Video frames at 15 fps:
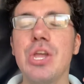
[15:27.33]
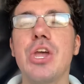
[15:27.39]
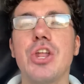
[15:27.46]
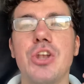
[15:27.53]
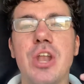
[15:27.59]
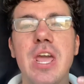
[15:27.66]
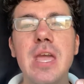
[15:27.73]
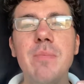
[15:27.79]

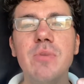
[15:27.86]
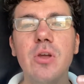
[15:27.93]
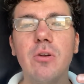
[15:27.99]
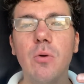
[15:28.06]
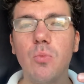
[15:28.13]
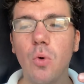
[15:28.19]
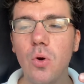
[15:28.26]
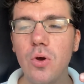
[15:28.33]
"Name your
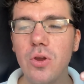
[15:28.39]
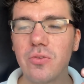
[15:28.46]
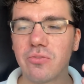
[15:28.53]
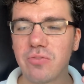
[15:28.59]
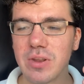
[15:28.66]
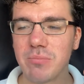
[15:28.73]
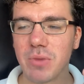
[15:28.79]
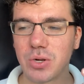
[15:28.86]
reward,
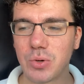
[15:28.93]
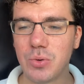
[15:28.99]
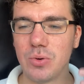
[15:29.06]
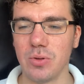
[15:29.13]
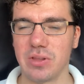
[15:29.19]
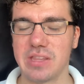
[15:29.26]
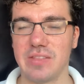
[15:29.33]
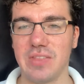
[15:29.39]
Finn
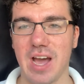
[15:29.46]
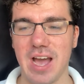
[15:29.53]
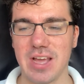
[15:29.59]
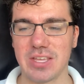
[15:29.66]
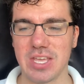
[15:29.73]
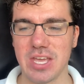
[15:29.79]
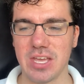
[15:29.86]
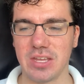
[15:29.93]
McCool," said the High
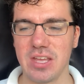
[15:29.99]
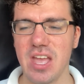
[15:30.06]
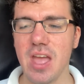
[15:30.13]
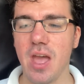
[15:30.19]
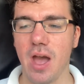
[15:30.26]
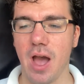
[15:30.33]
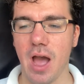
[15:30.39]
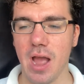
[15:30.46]
King.
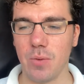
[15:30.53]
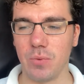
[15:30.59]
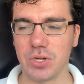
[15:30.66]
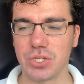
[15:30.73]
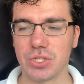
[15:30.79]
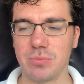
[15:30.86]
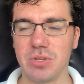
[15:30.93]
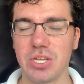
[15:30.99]
"I
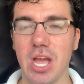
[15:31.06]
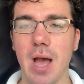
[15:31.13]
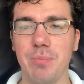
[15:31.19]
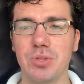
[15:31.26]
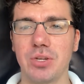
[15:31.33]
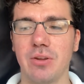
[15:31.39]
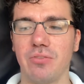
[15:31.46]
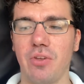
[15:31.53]
wish to be
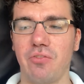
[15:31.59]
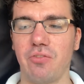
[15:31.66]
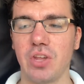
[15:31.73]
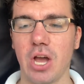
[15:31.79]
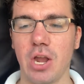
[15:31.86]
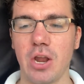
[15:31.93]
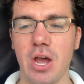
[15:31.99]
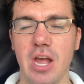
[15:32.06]
captain of the
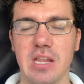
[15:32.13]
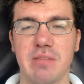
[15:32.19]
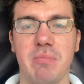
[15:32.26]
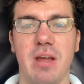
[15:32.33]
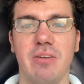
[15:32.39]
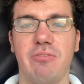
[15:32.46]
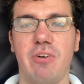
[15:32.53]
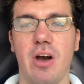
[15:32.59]
Fianna as
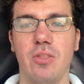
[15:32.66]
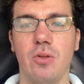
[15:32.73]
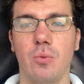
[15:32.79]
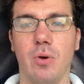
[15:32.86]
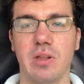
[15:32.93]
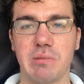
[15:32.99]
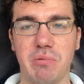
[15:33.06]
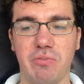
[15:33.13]
my father
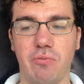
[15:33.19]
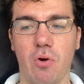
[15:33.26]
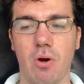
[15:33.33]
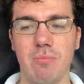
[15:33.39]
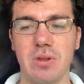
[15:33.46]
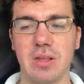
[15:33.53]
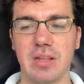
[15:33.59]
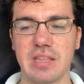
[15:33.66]
was before
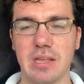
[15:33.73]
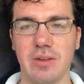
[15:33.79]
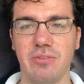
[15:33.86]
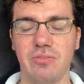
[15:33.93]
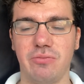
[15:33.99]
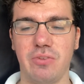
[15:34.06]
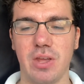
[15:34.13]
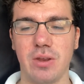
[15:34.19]
me," said
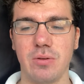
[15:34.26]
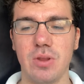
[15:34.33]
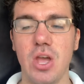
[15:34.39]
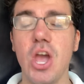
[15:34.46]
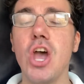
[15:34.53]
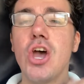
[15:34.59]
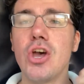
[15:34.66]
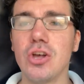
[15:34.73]
Finn.
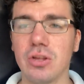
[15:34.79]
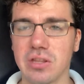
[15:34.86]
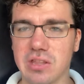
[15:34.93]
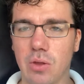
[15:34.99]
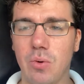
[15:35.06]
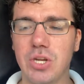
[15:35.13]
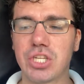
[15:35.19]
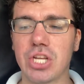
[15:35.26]

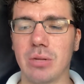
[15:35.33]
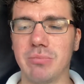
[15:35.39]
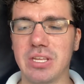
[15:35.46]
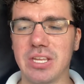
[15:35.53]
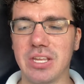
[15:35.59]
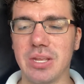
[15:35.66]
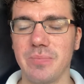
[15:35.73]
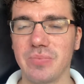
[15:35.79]
"So it shall
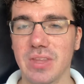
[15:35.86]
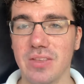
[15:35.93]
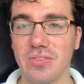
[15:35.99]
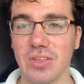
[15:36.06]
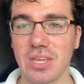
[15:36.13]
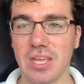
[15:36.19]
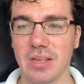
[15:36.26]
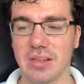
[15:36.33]
be," the
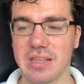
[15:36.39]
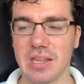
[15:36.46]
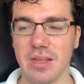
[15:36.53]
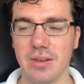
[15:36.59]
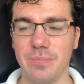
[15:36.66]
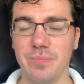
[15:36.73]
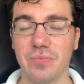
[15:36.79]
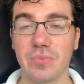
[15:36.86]
king
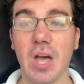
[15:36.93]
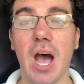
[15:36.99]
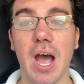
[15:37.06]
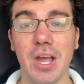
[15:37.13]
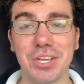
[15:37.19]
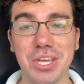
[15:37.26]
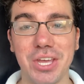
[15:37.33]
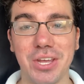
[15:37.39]
said, the
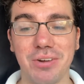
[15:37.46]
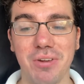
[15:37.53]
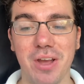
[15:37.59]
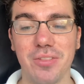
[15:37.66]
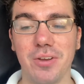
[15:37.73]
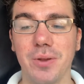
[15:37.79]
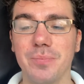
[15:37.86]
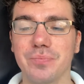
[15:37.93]
High King,
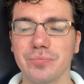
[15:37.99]
rather.